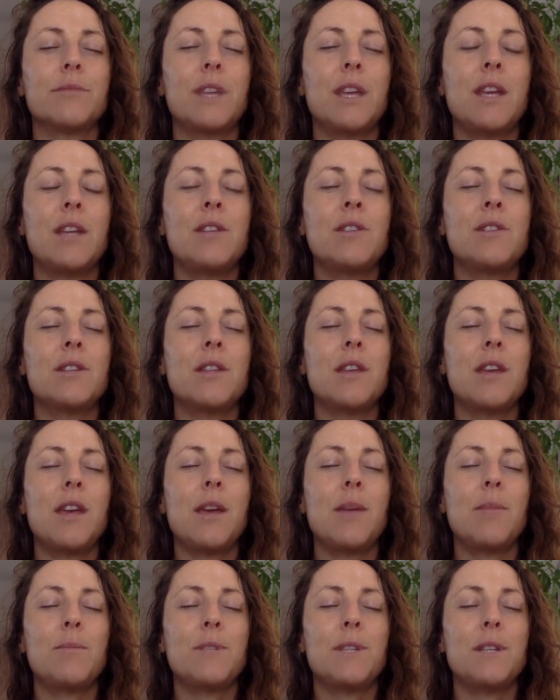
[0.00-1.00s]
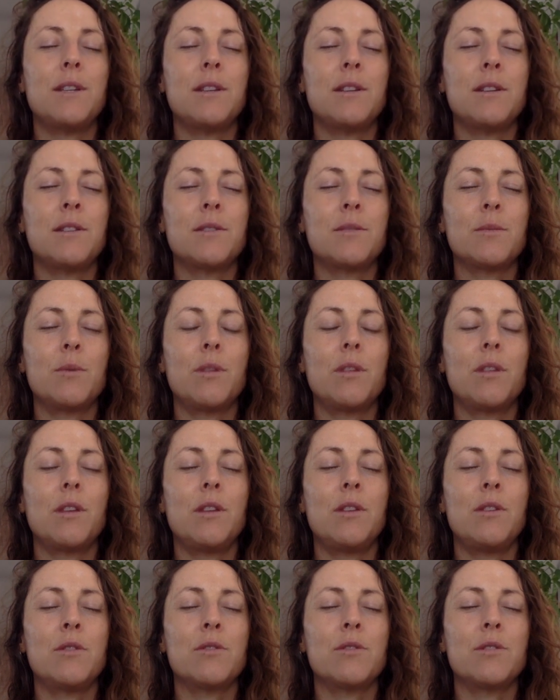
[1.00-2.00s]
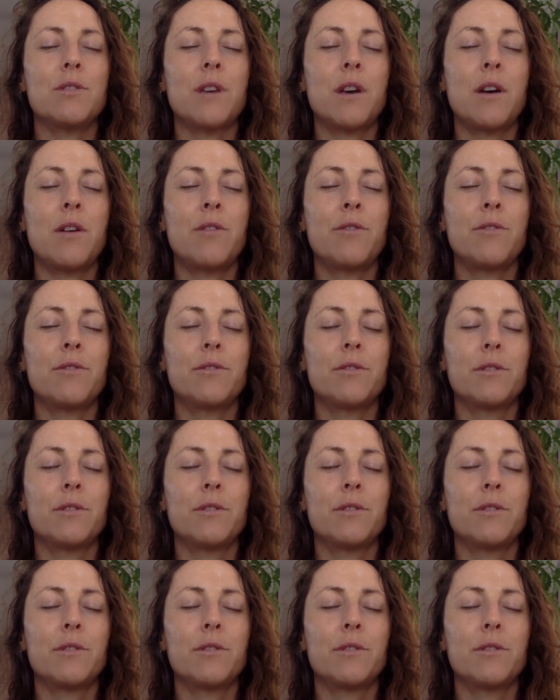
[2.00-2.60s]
into the emptiness within yourself.